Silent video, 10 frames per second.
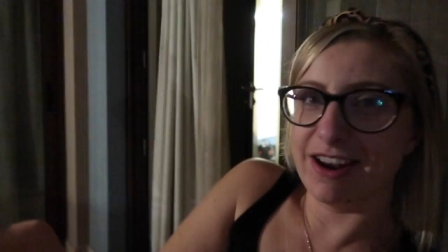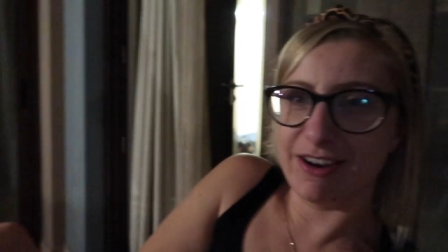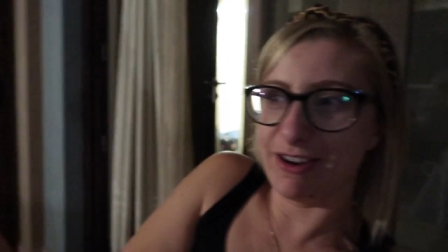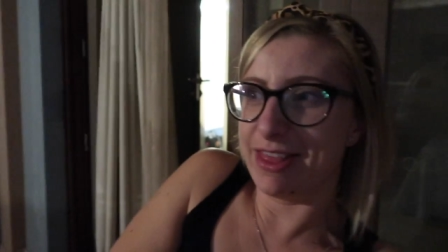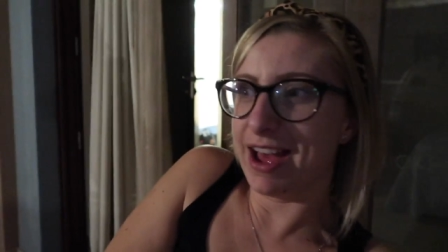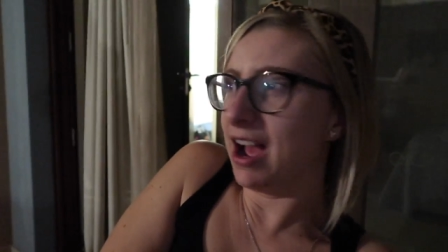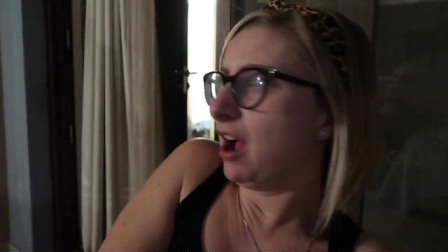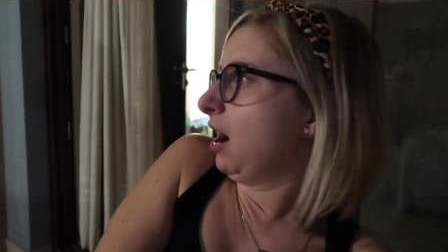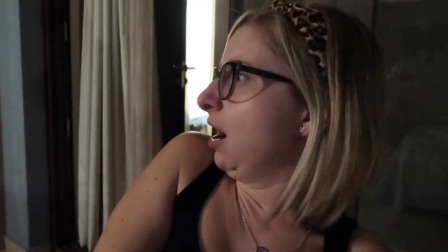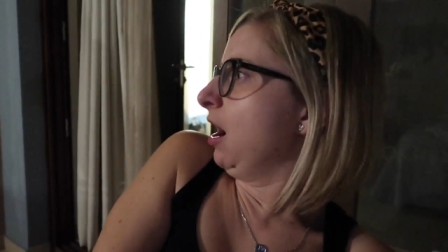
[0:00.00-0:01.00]
don't do that.
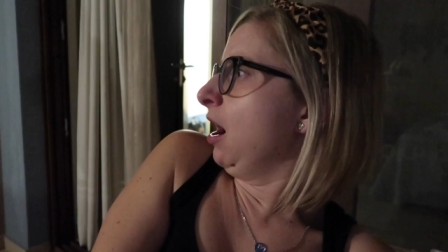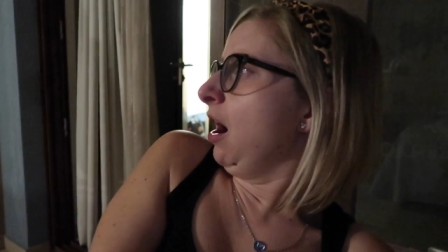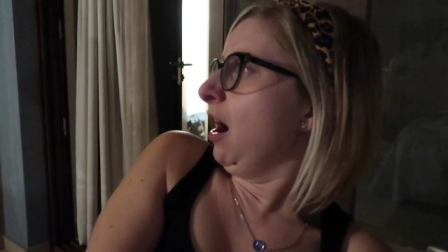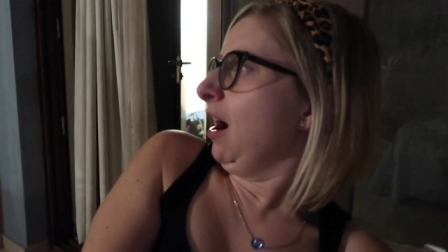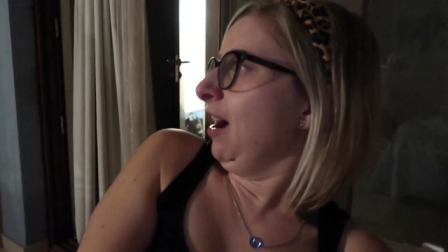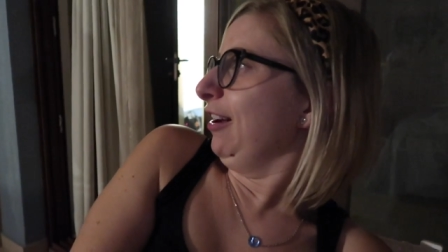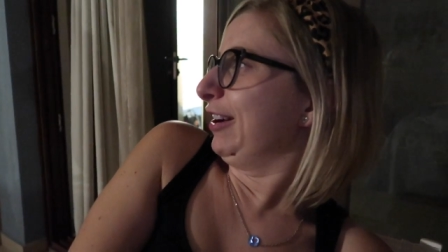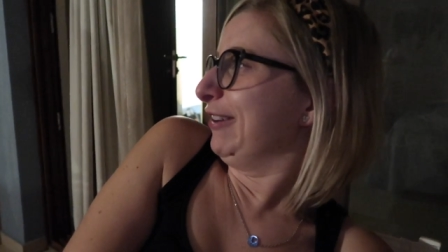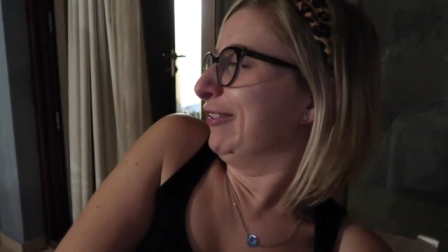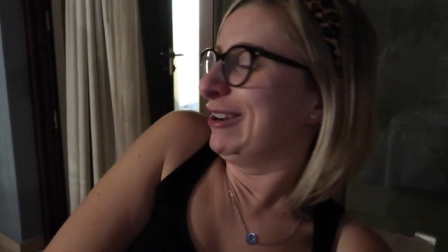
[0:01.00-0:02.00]
Looking
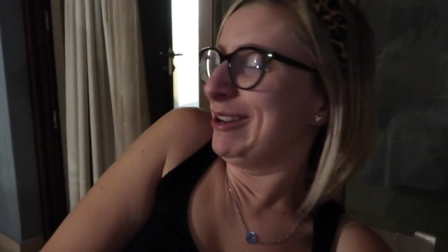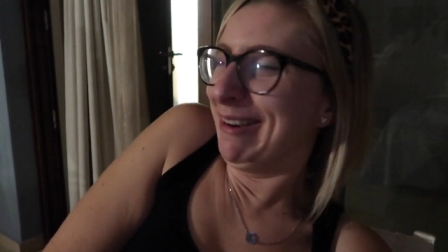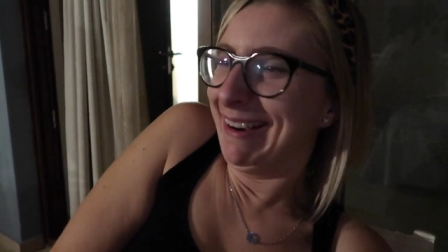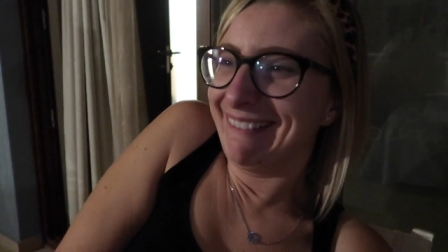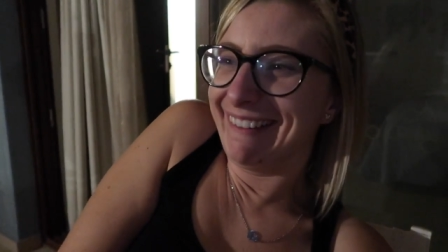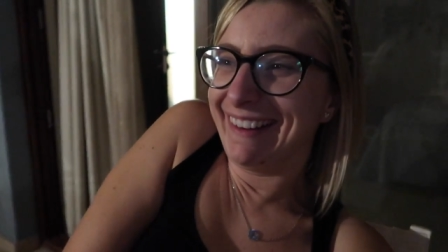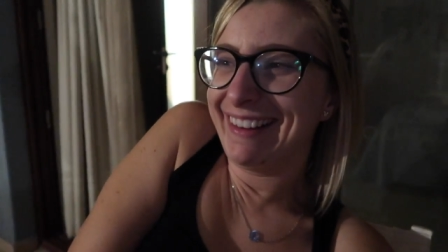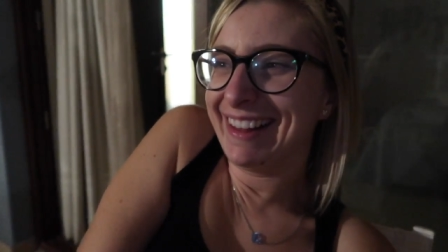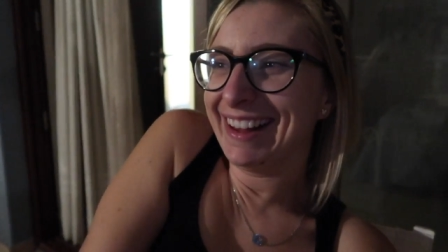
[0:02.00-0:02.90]
forward to